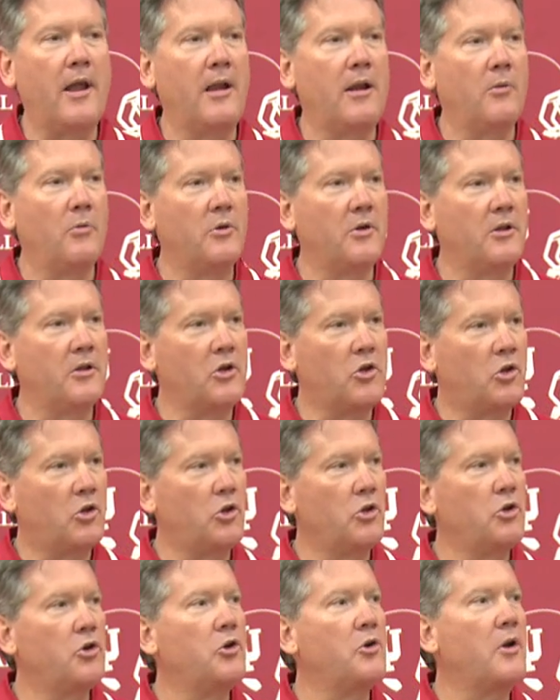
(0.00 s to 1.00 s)
And it will
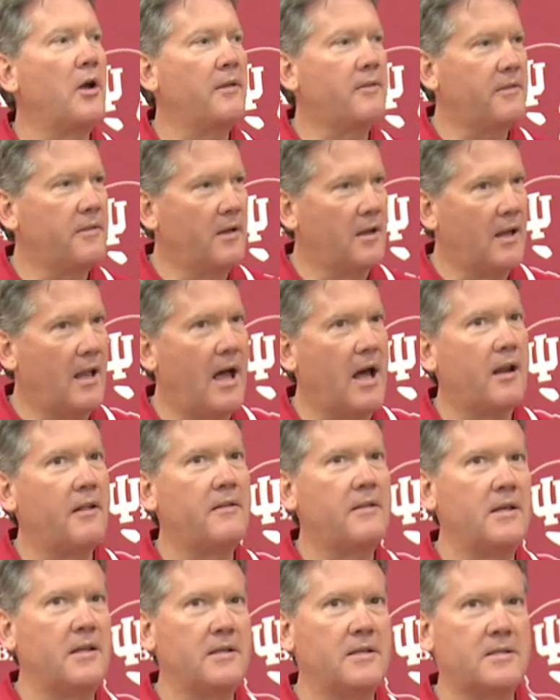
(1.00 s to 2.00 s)
include a lot
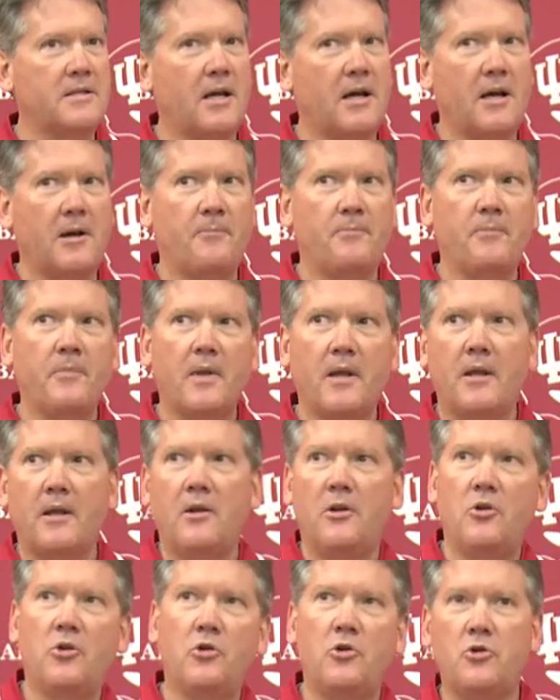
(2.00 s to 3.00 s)
of these
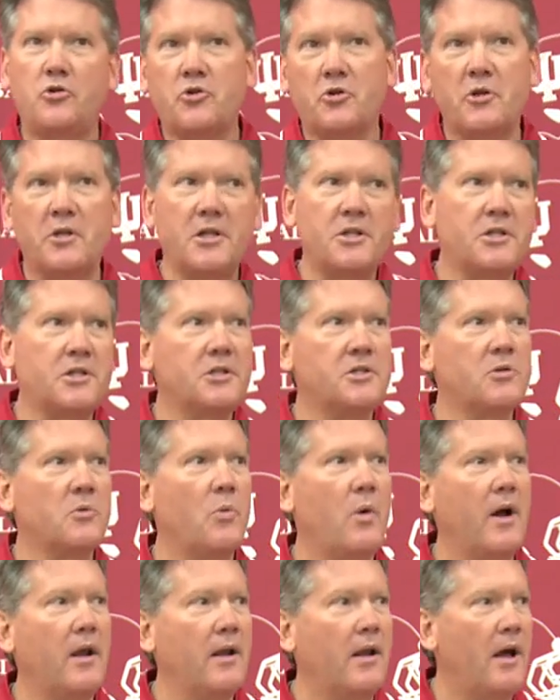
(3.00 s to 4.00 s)
new traditions
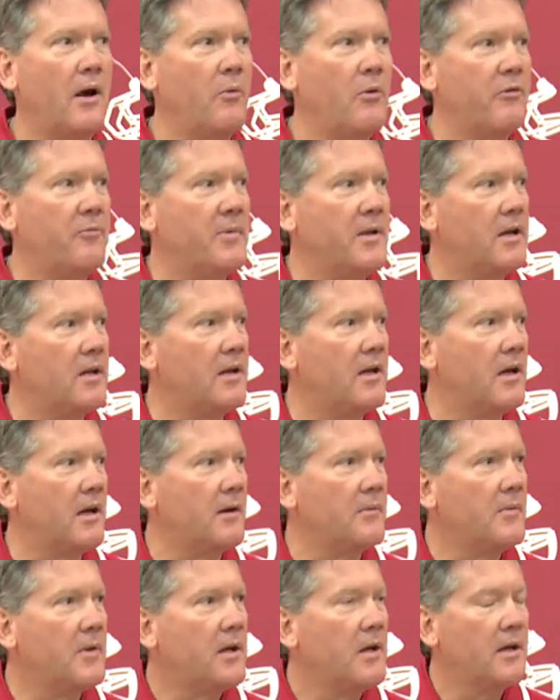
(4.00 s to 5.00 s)
and whatnot we've been
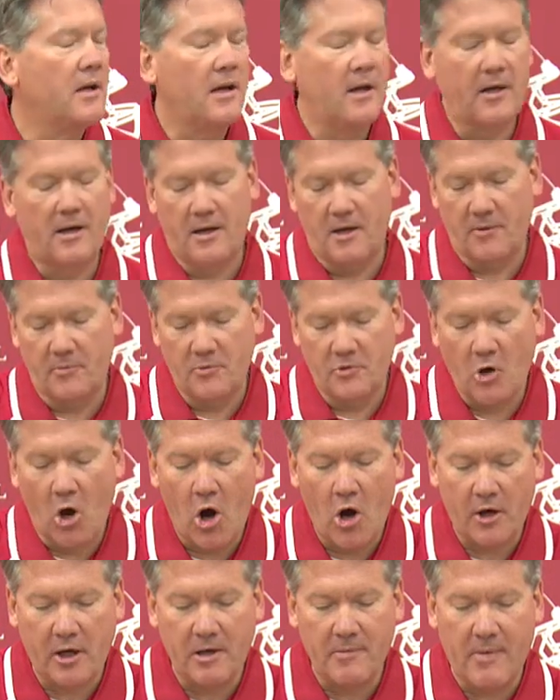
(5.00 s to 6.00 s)

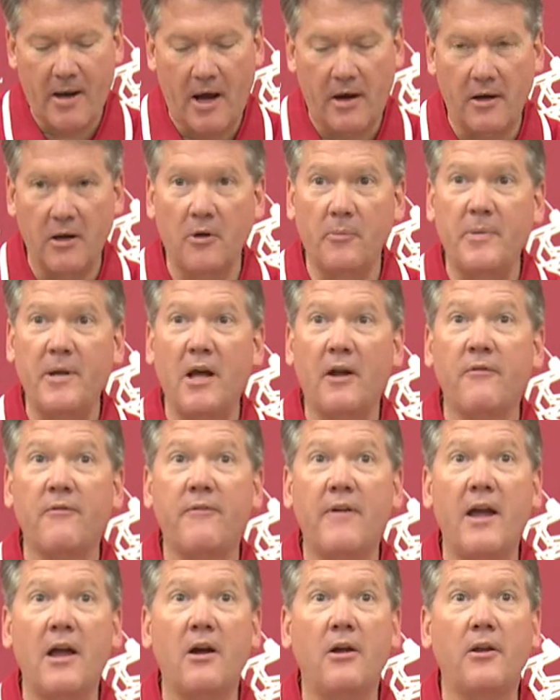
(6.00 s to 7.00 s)
talking about. It'll be
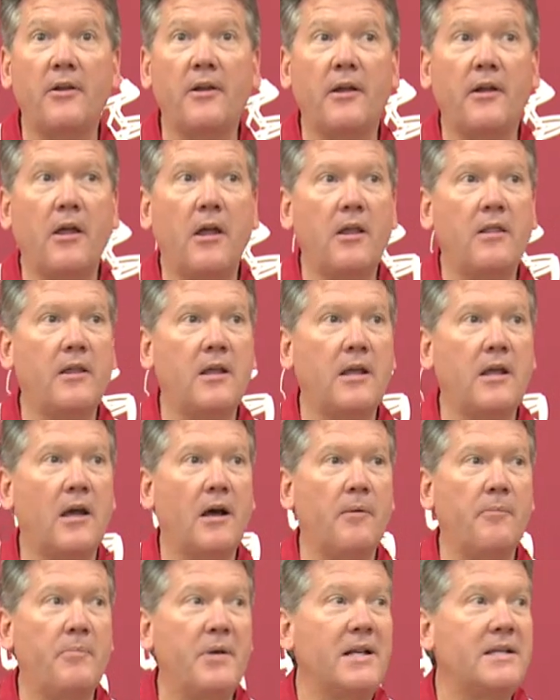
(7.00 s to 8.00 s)
unveiled in
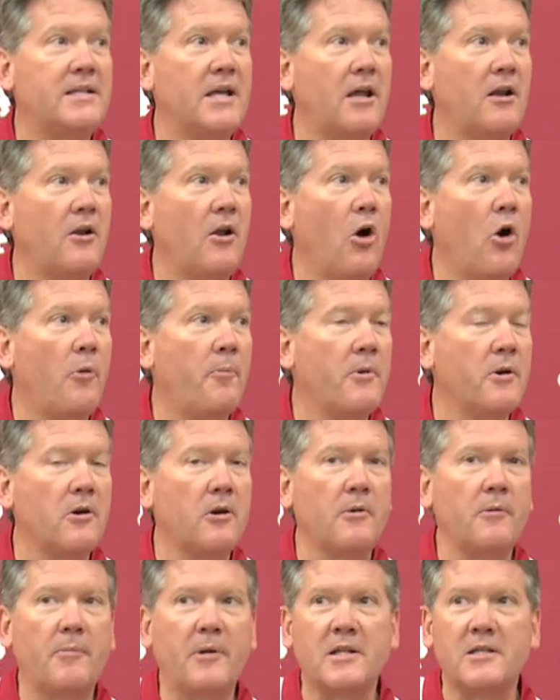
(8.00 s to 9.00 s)
the Big Ten
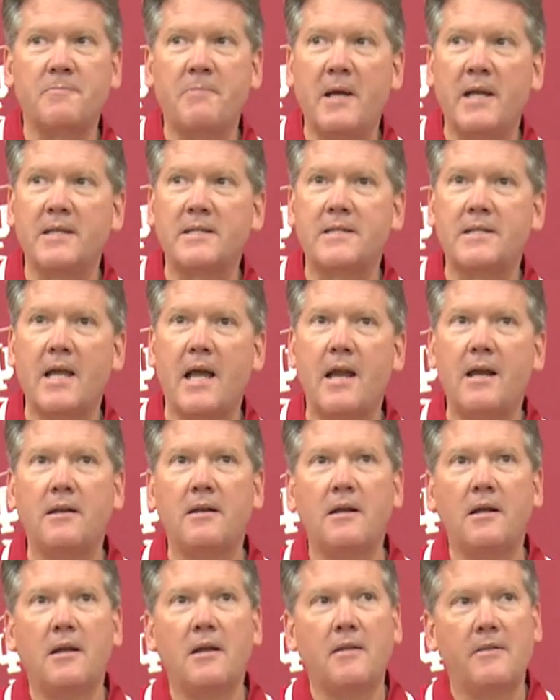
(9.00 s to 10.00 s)
opener against Penn
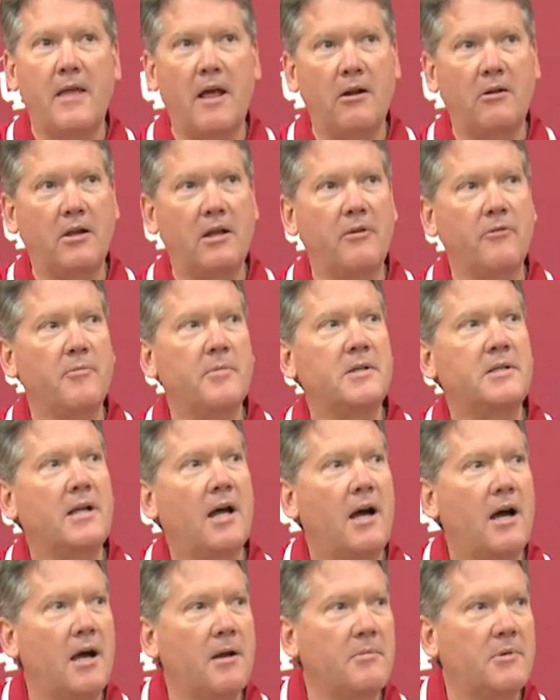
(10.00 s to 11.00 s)
State. That'll give them a
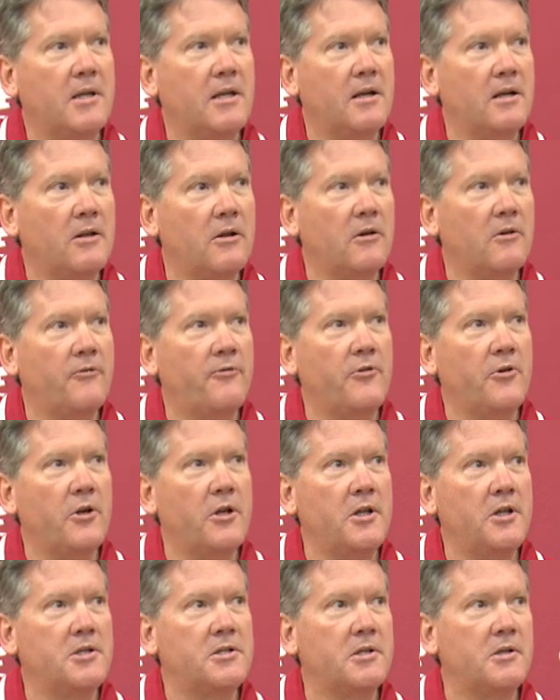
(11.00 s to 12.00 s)
time to get a little
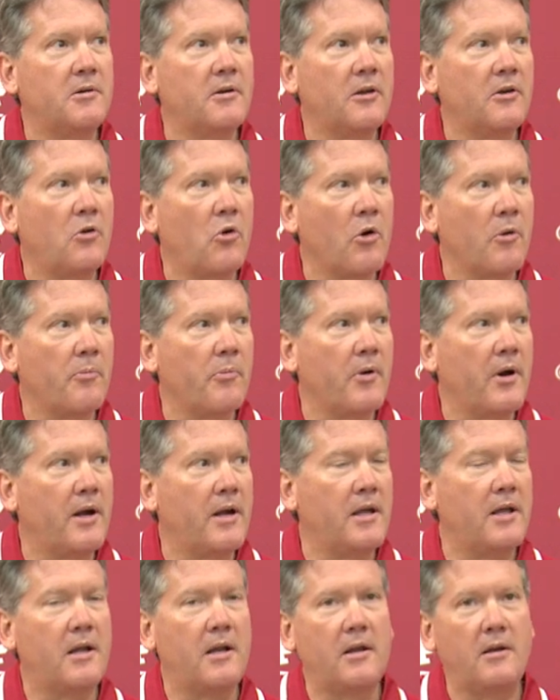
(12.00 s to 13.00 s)
footage and incorporate
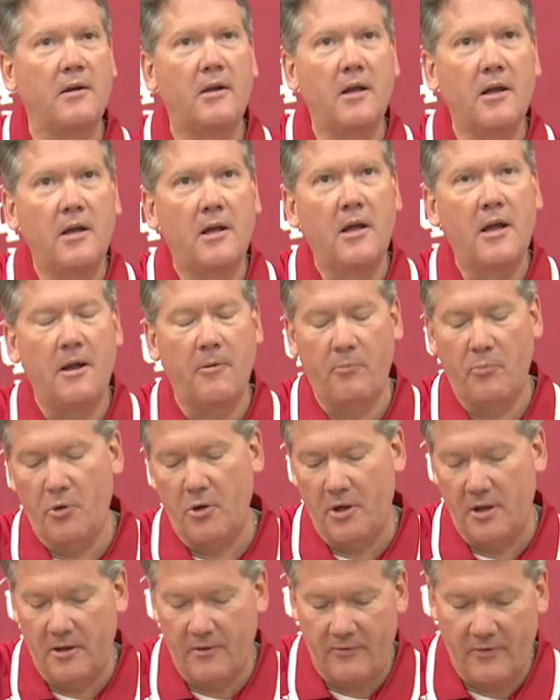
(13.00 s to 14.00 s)
in and
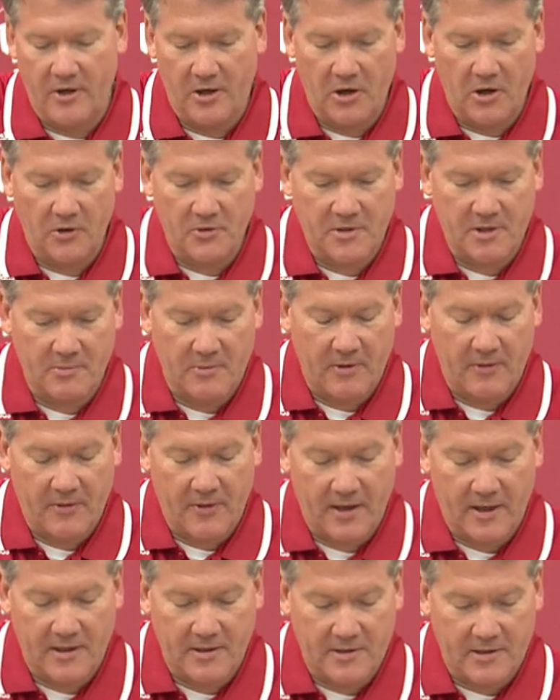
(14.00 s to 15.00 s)
put in the video some of the
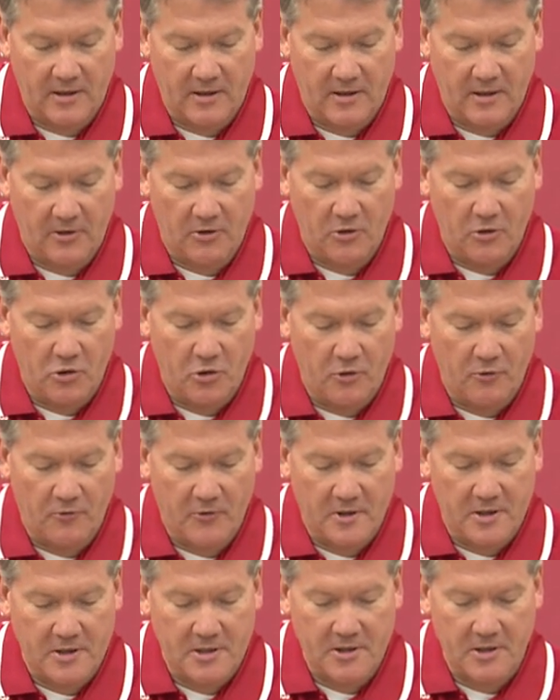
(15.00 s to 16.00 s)
things that are new
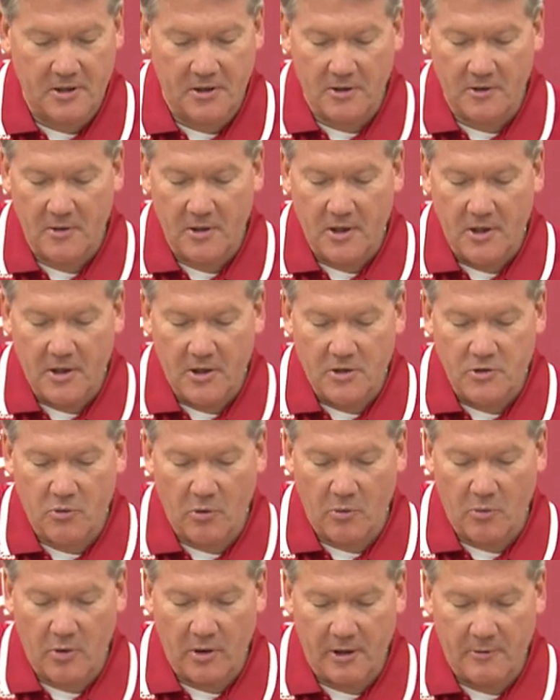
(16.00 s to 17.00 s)
for this year. So
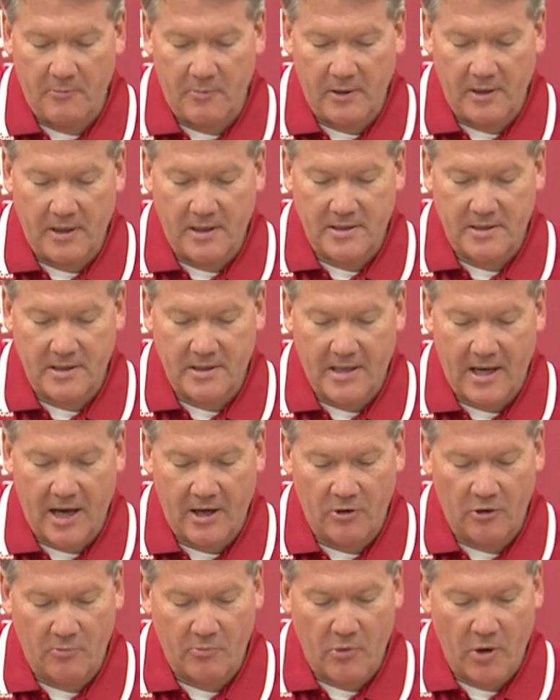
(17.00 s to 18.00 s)
we're really pleased that
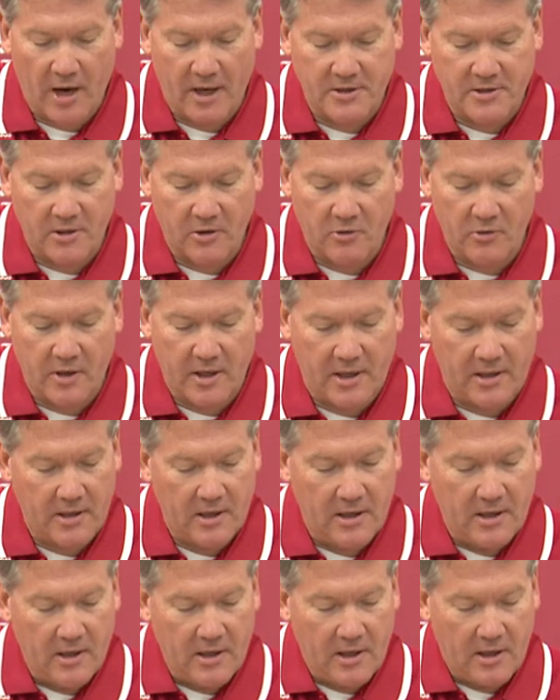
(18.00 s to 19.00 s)
Daniel and Bryce agreed
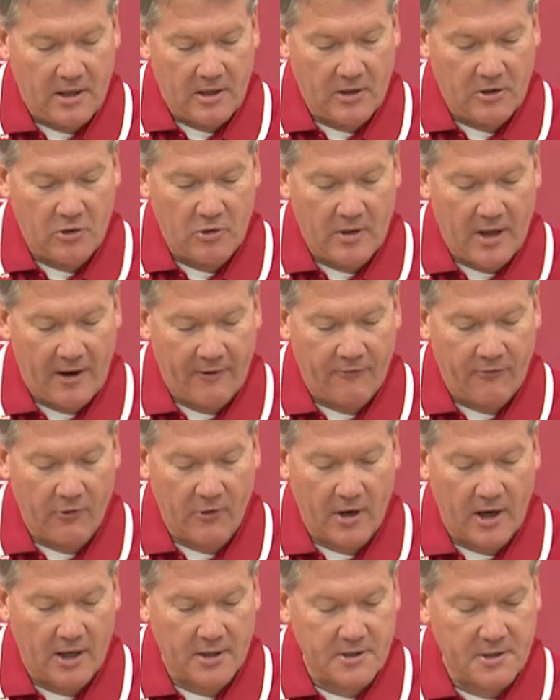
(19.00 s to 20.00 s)
to do that
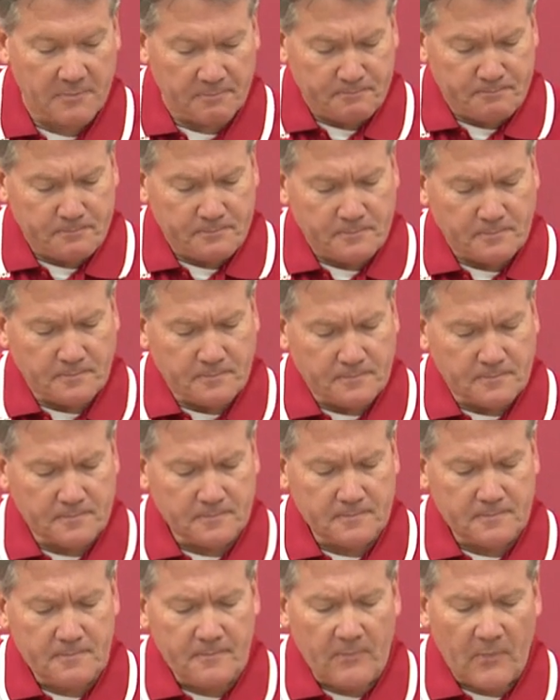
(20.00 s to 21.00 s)
for us.
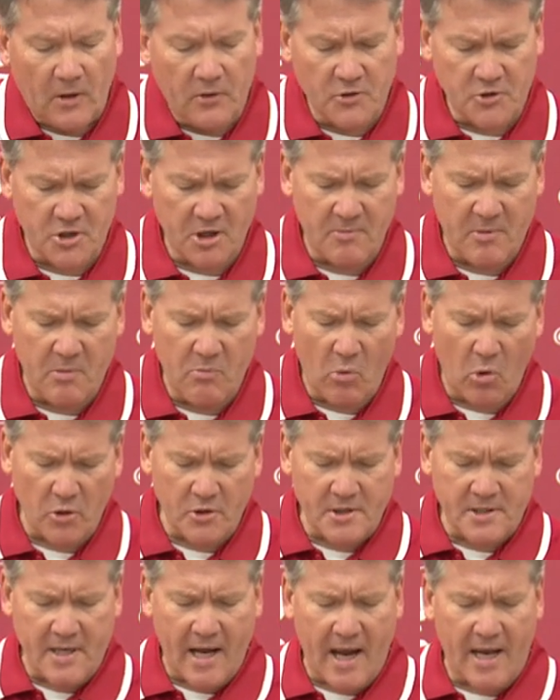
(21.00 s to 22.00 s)
There's going to be more
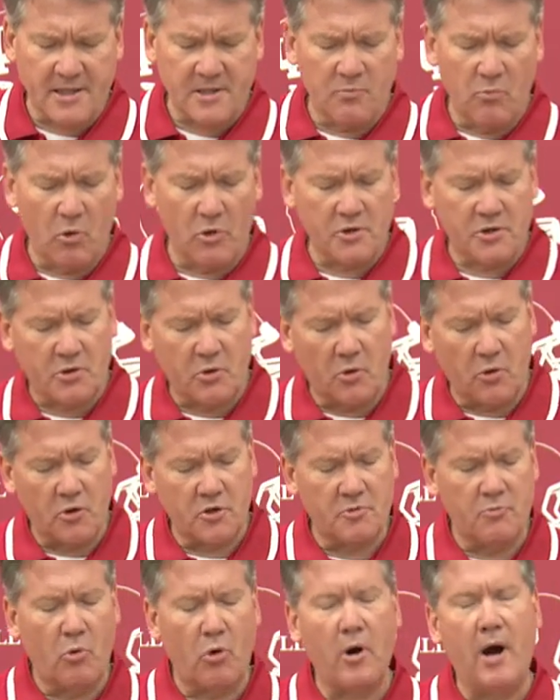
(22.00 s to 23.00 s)
stats, more
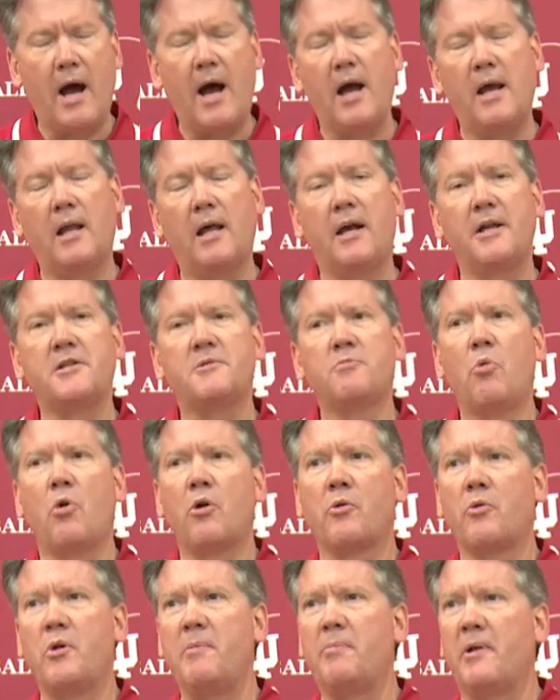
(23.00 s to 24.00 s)
scores, more highlights,
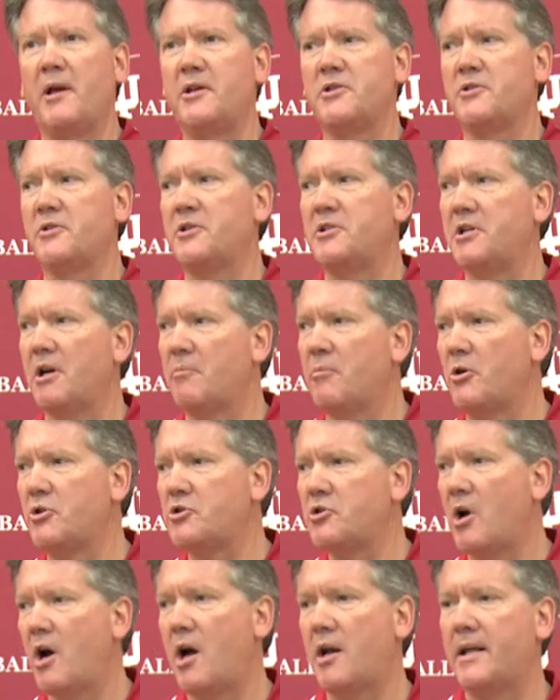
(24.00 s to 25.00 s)
more replays in the
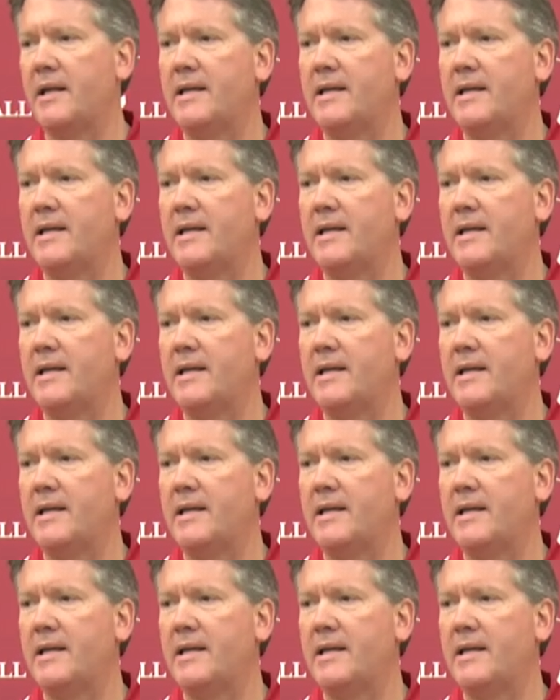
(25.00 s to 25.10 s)
Jumbotron.